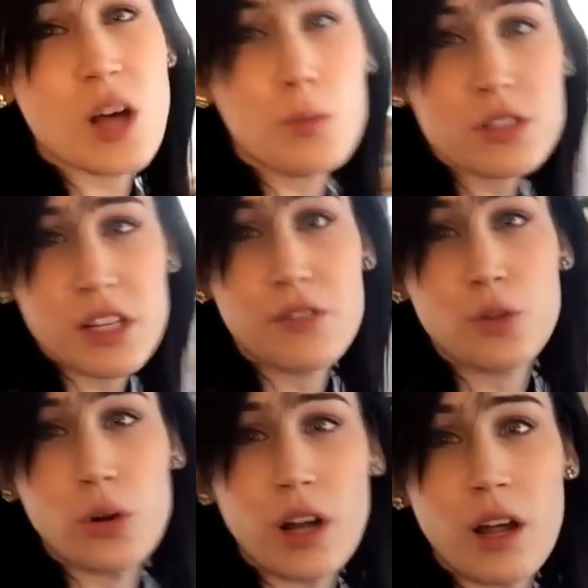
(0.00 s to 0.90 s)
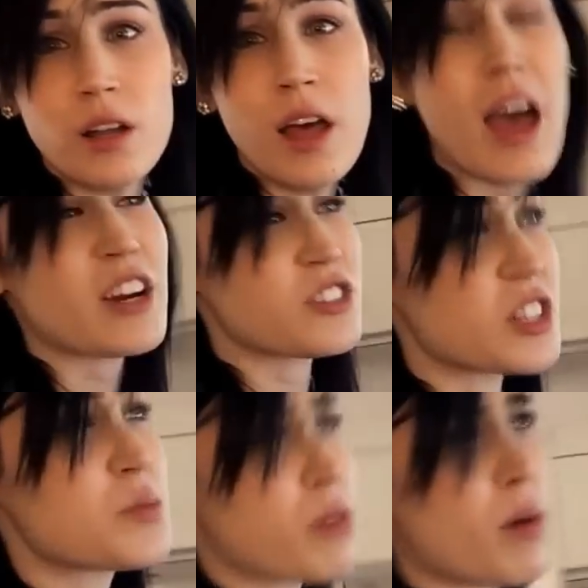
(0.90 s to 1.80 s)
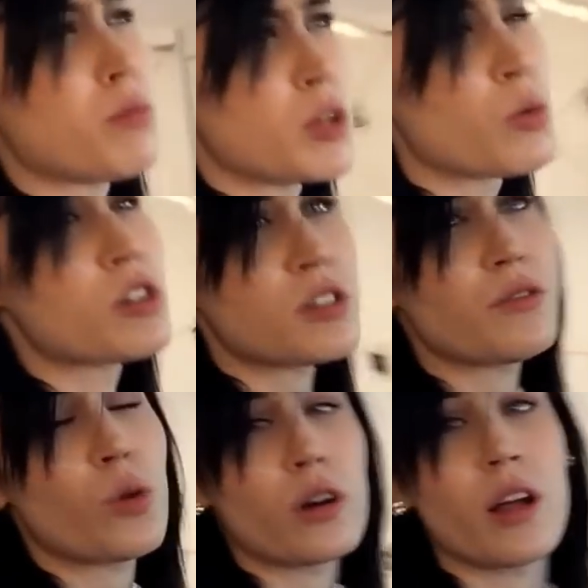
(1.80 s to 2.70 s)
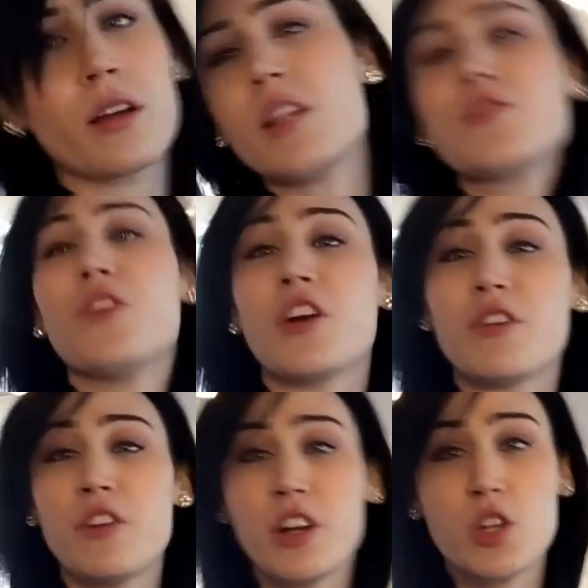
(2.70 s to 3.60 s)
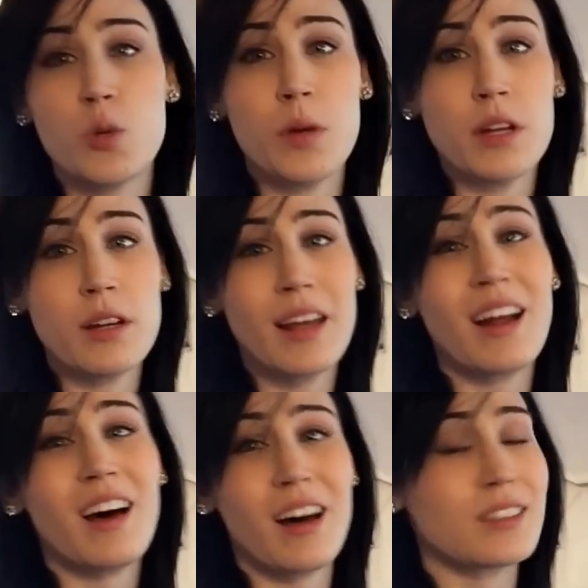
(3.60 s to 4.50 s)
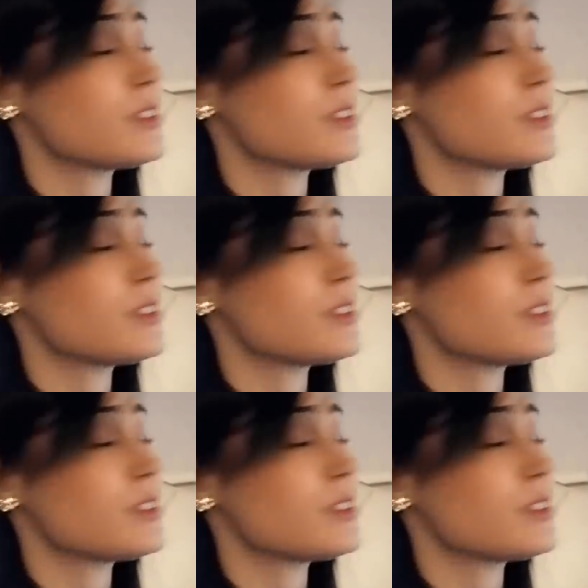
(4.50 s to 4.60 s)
almost like Florida. Actually, it's probably worse than Florida. It's very, very humid and hot.